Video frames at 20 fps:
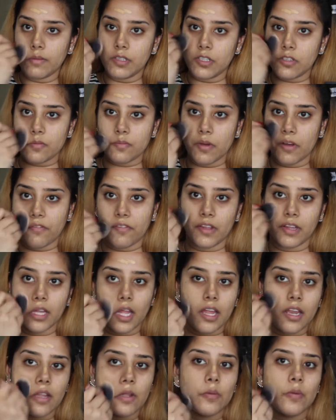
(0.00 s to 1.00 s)
I'm just buffing
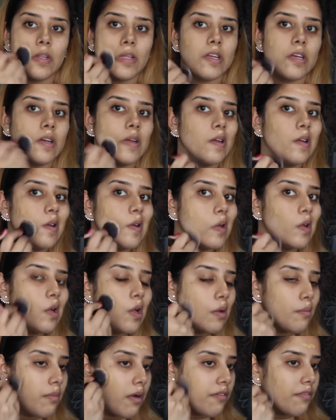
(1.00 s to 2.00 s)
that in with a
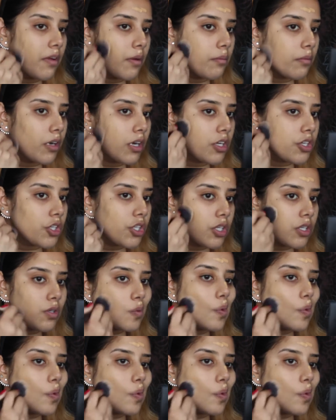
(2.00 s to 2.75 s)
buffing brush.